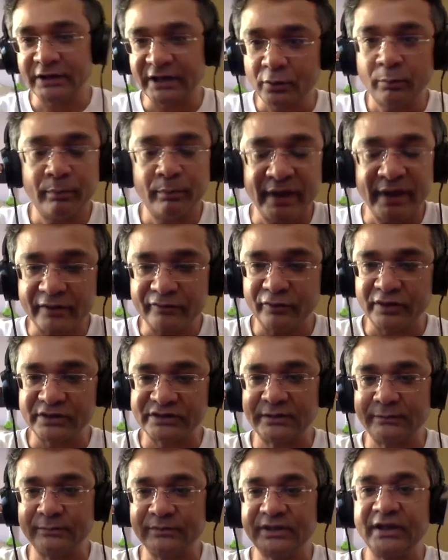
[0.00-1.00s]
beg for
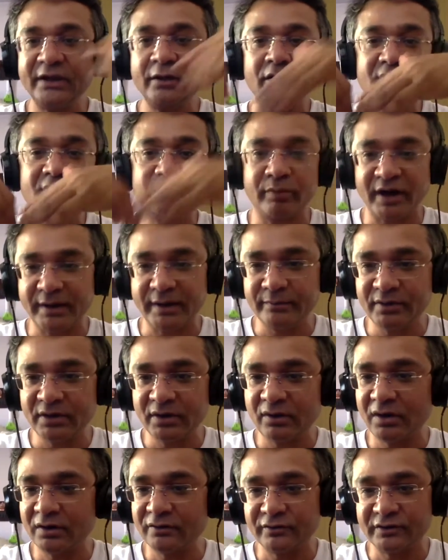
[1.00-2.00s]
something or bribe the
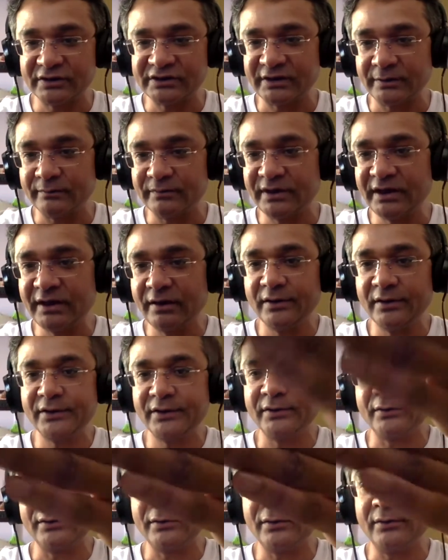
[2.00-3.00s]
god for something or you
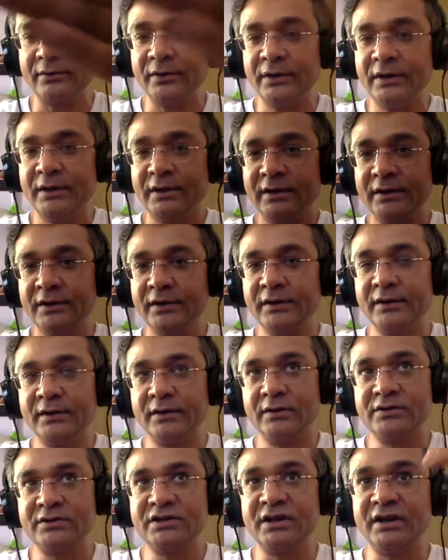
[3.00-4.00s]
know
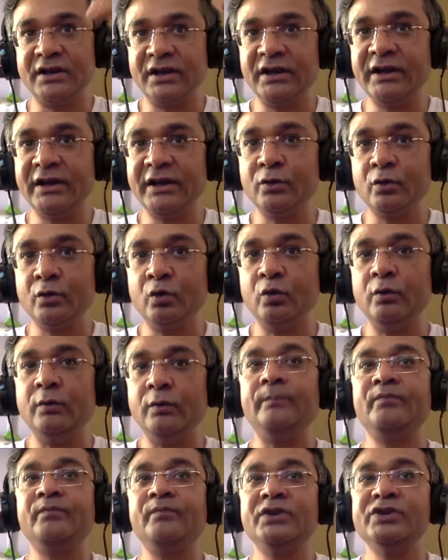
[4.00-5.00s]
uh, generally to
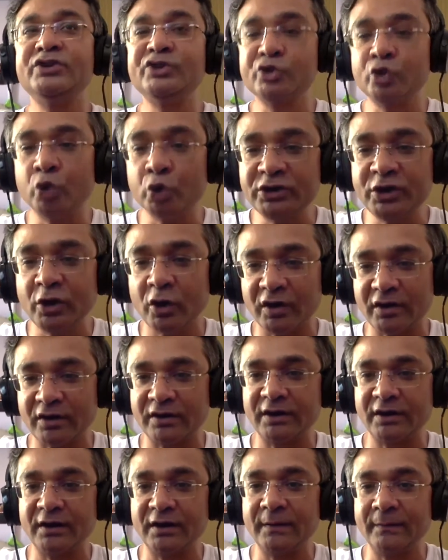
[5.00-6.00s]
soothe your
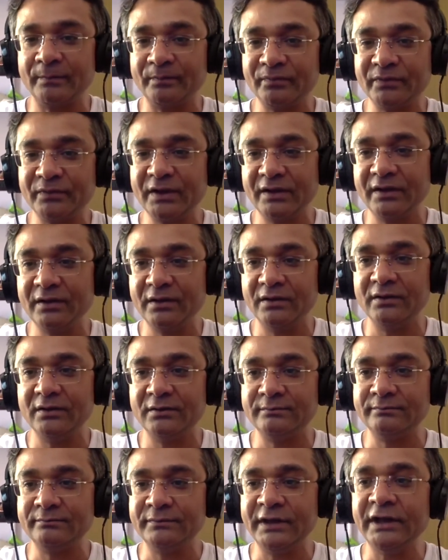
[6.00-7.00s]
uh, uh,
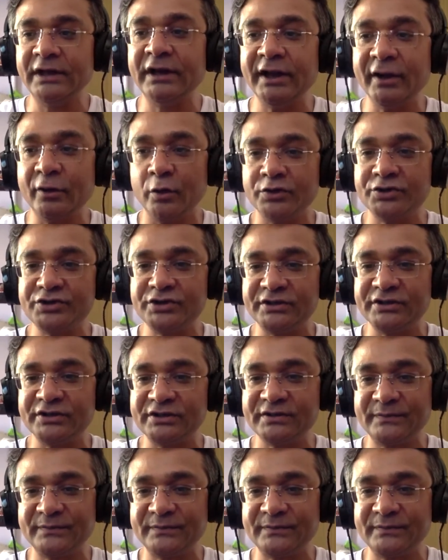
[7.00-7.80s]
guilty conscience